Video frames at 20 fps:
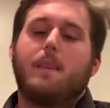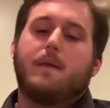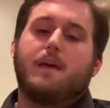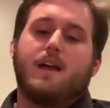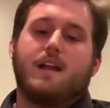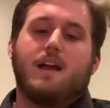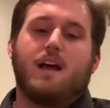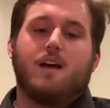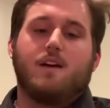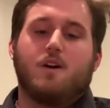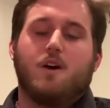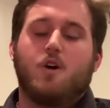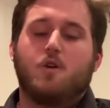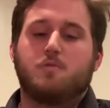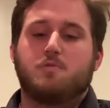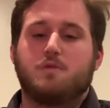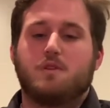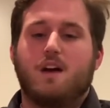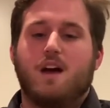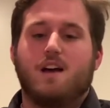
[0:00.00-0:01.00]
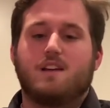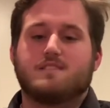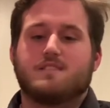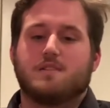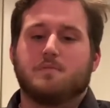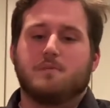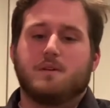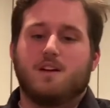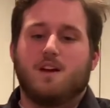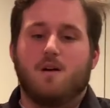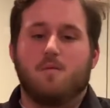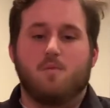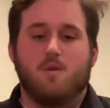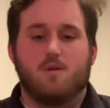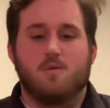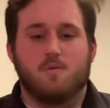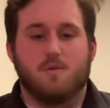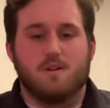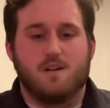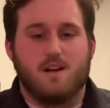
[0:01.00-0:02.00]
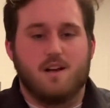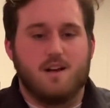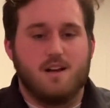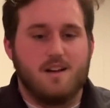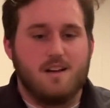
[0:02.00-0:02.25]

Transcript: and I hope you guys can become one day.